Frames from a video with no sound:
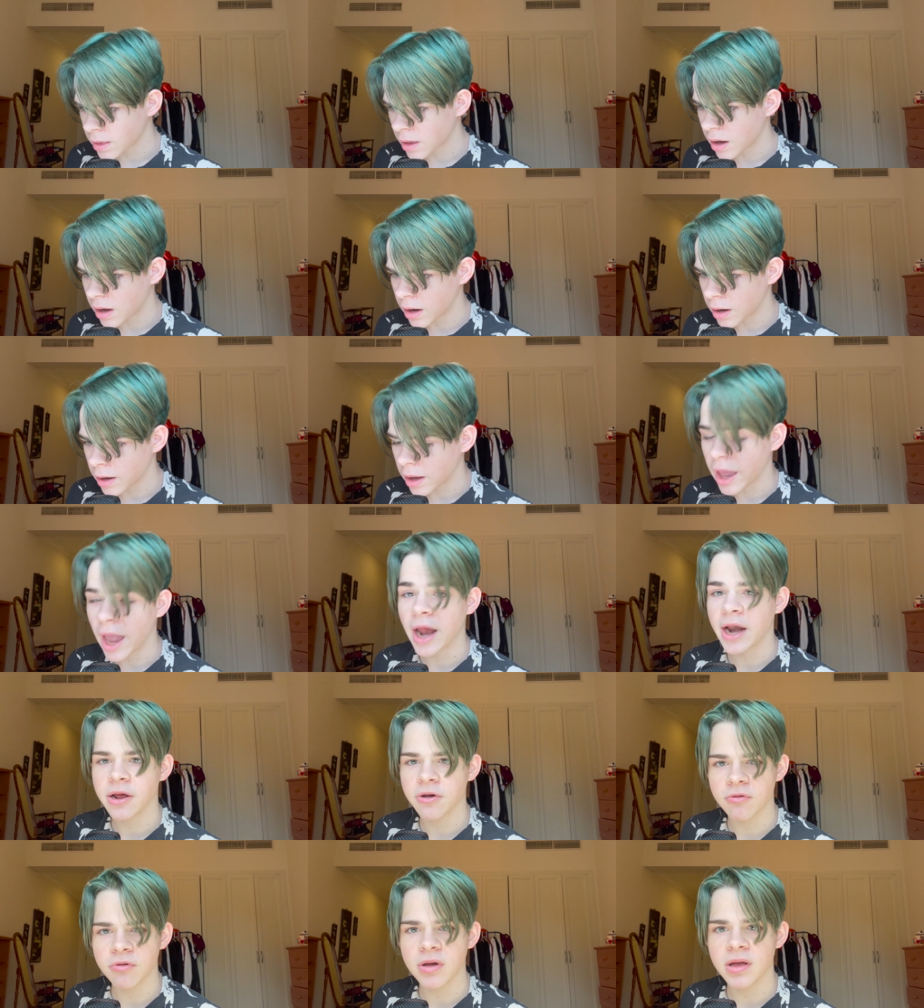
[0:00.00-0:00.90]
Uh,
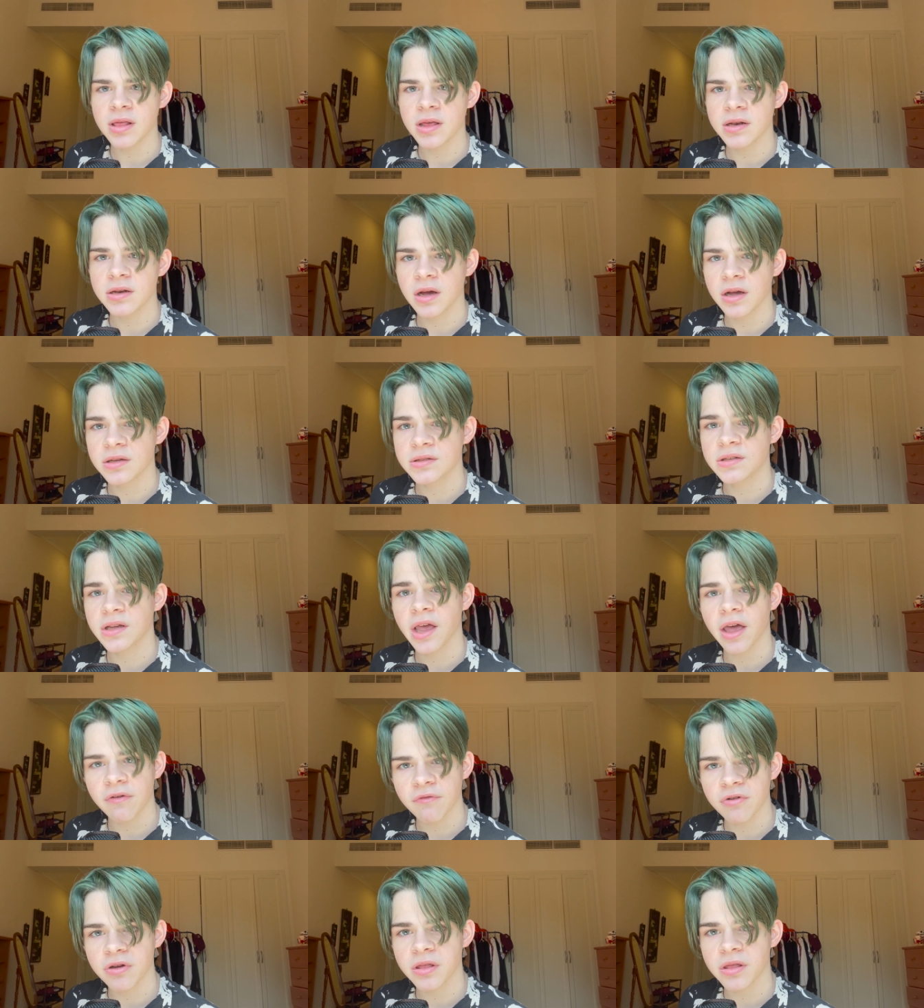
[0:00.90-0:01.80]
and it really does
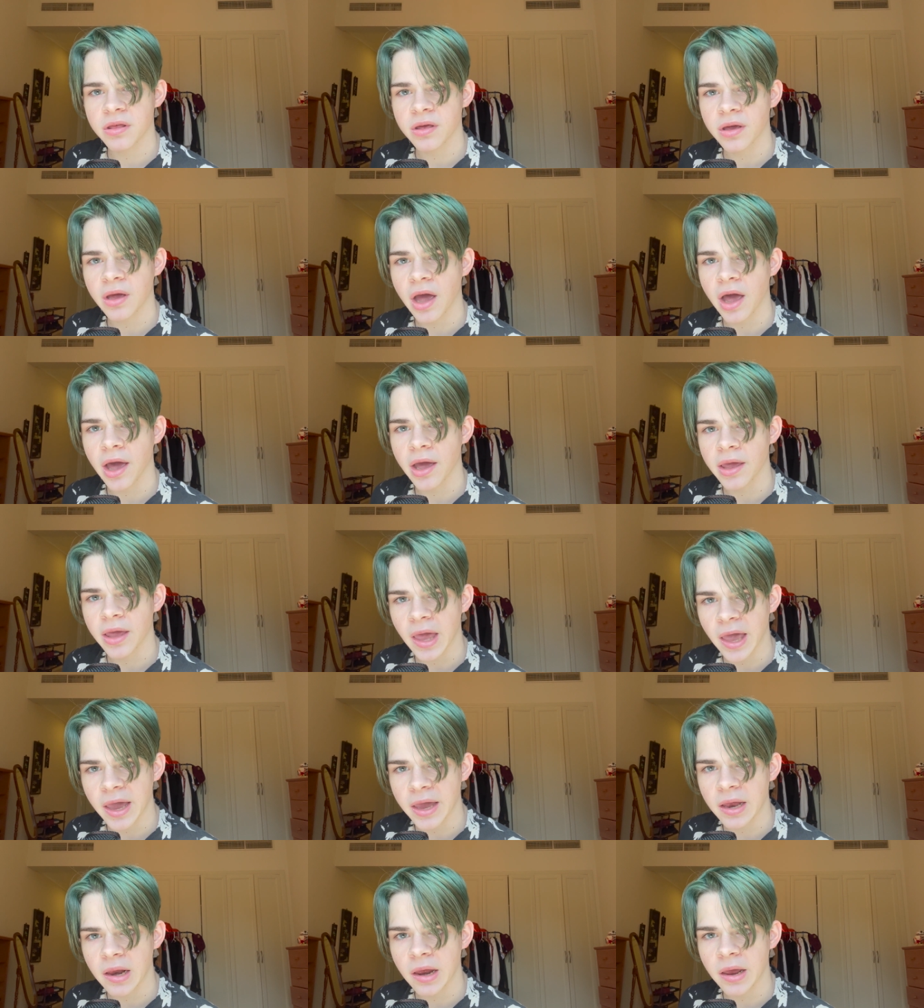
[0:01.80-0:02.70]
everything I
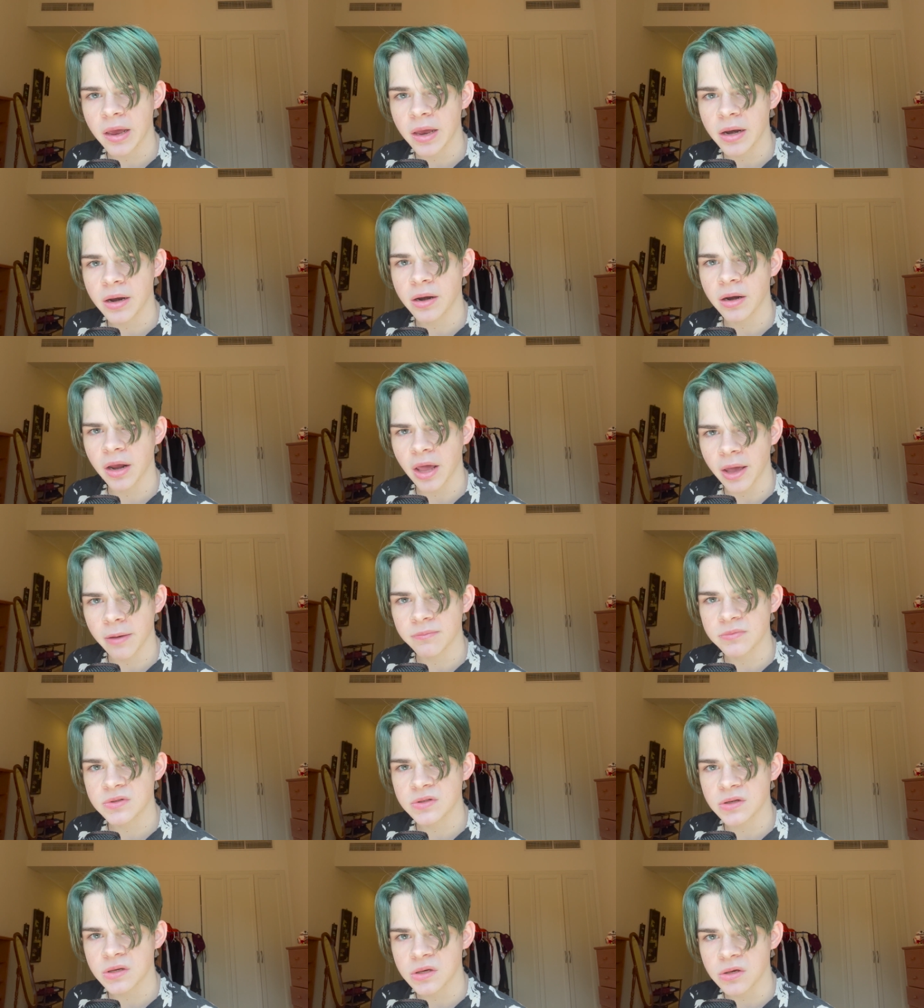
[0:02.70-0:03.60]
hate in an
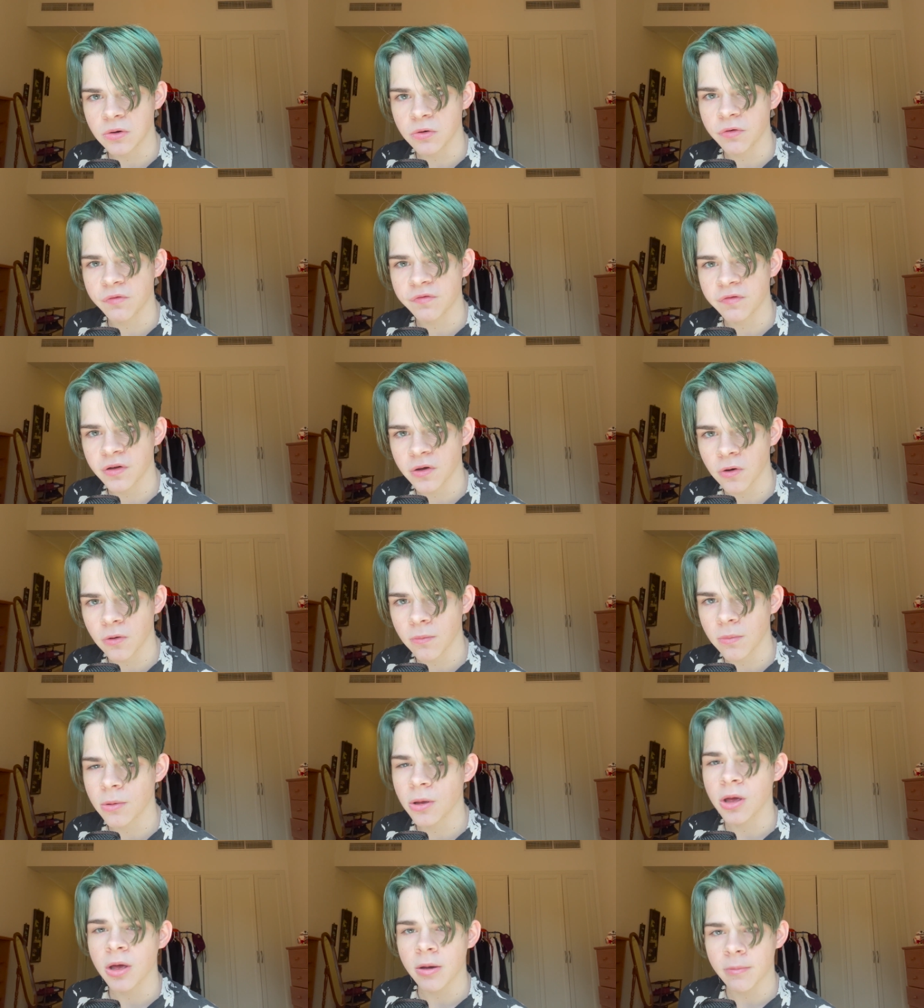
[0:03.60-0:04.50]
MCU film
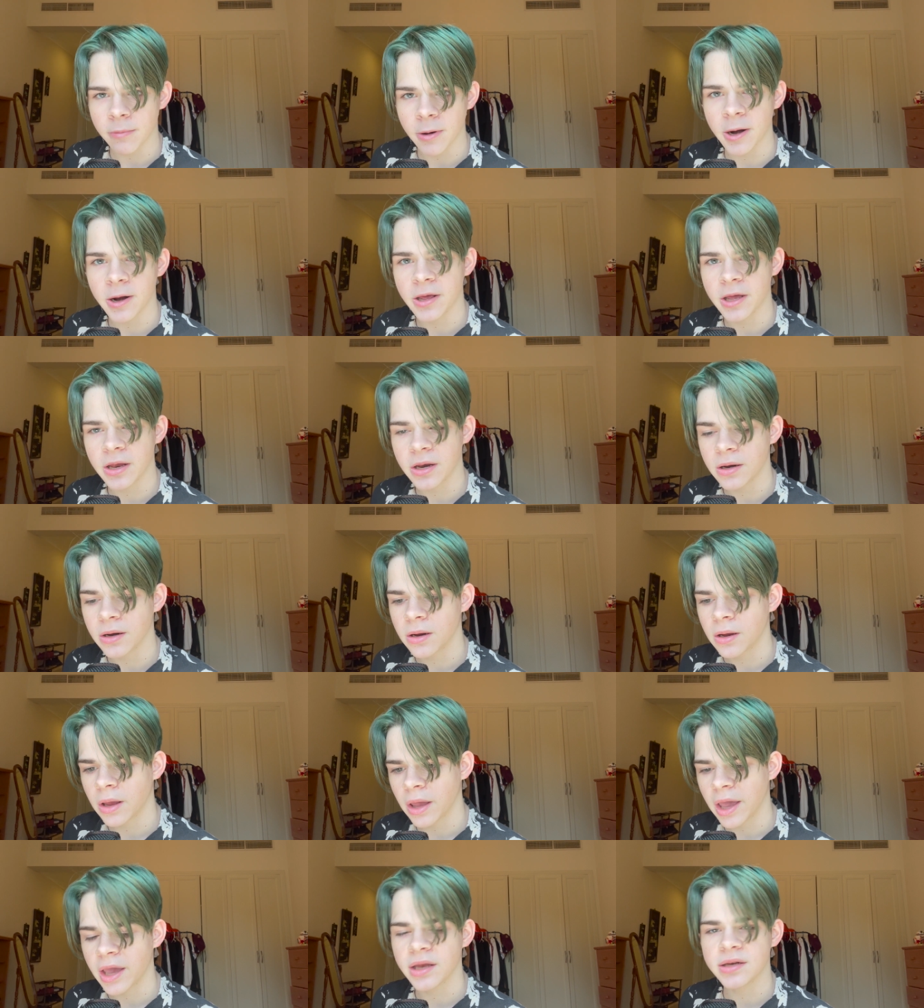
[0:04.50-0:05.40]
but in
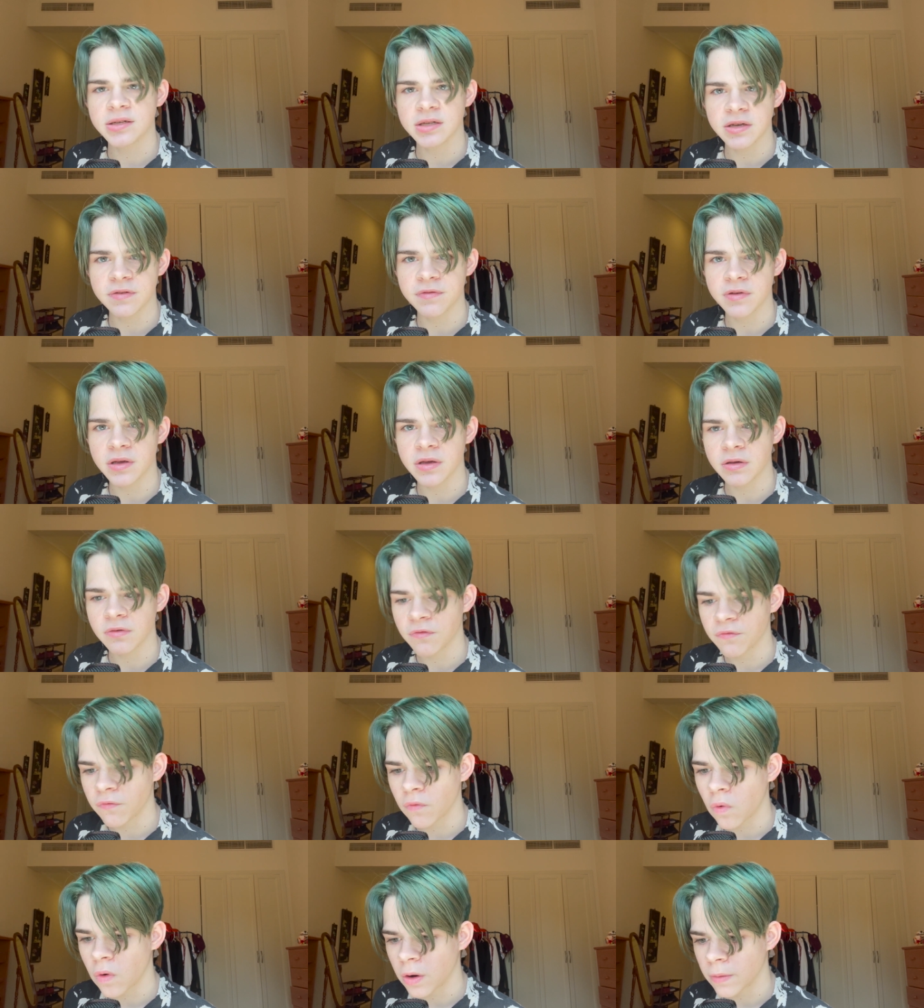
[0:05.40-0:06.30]
ATV
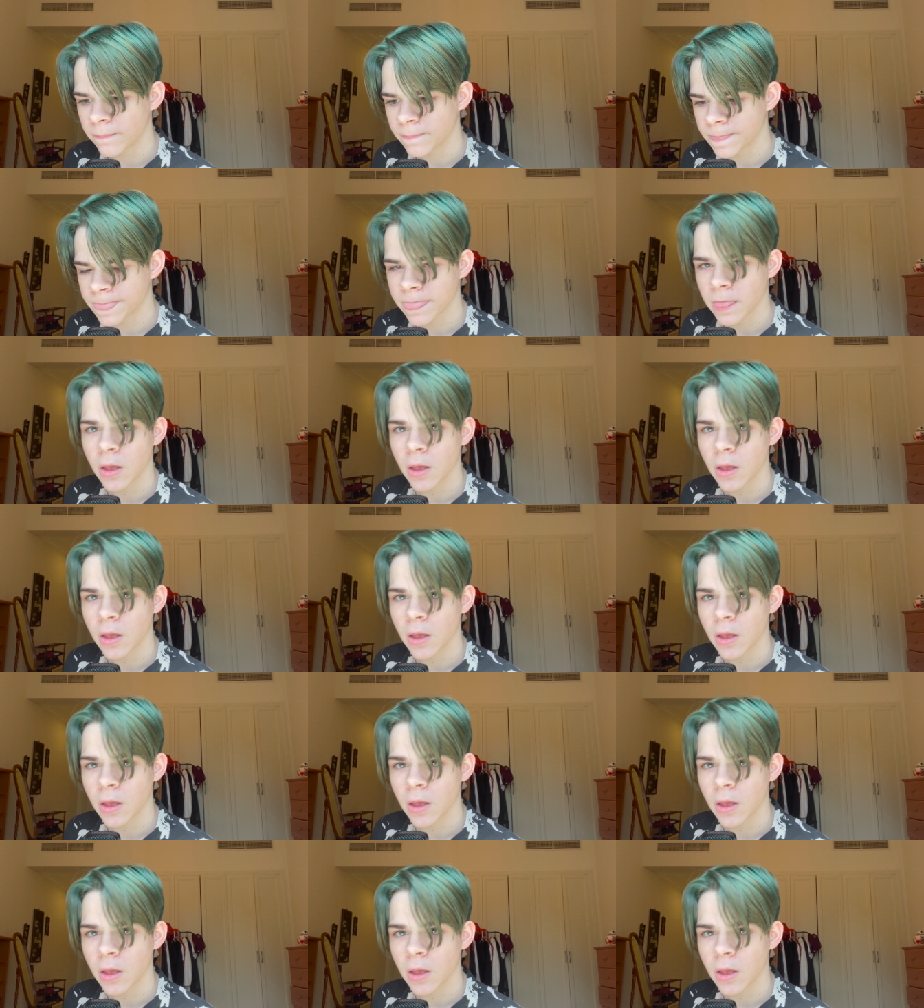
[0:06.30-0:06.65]
form.